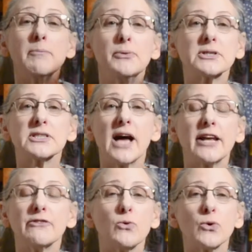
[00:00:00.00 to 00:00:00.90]
books
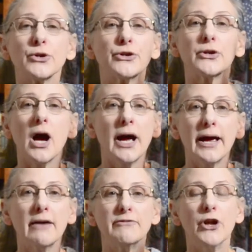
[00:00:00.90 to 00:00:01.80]
out of order? I
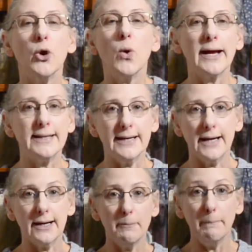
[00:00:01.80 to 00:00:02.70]
have no
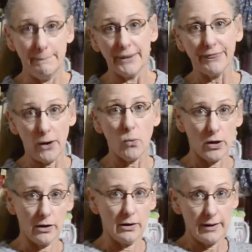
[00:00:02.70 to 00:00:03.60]
idea, but they
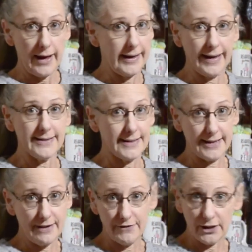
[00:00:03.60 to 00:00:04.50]
were. And I
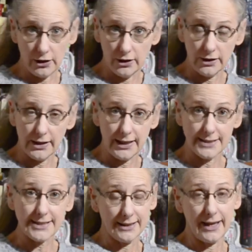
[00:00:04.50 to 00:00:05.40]
didn't even look
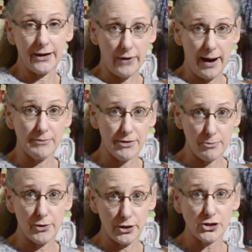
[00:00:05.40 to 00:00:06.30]
until I grabbed the
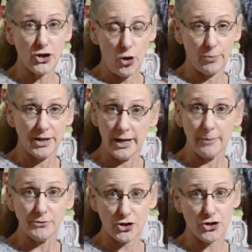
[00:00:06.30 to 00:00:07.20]
book to open it
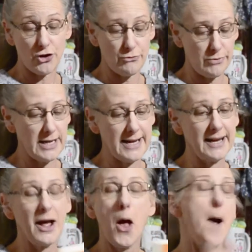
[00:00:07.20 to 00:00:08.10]
up to start
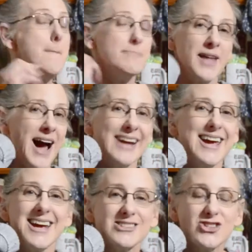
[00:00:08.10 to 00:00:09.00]
reading. I
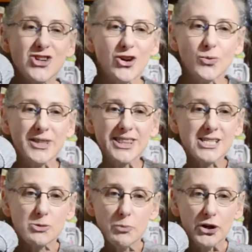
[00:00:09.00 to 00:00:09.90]
can't start with
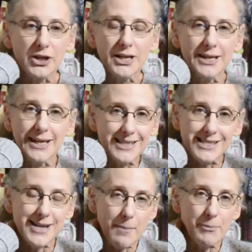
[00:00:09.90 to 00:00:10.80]
this book.
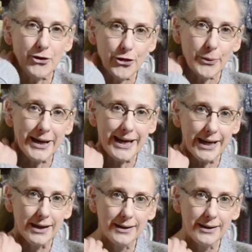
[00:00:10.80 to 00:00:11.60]
It's number 3.